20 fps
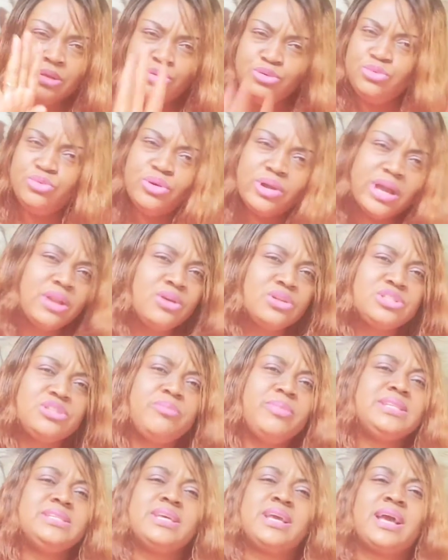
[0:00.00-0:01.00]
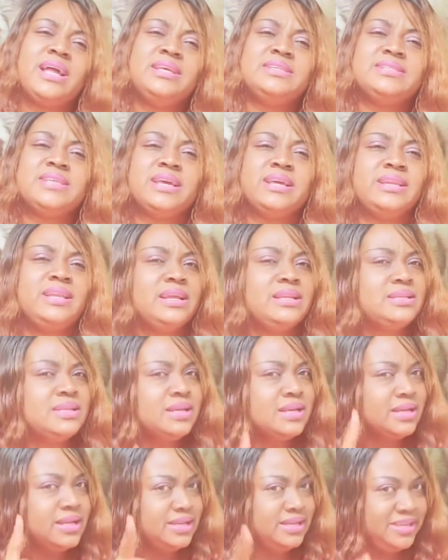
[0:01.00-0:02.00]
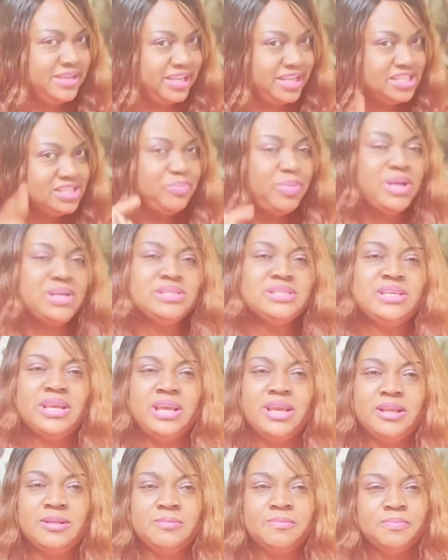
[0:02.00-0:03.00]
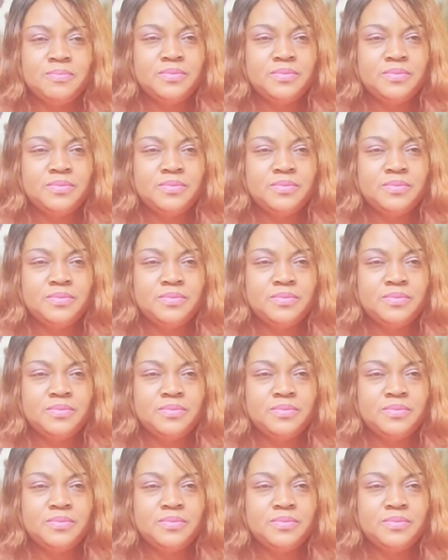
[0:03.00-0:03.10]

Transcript: you can automatically say that this person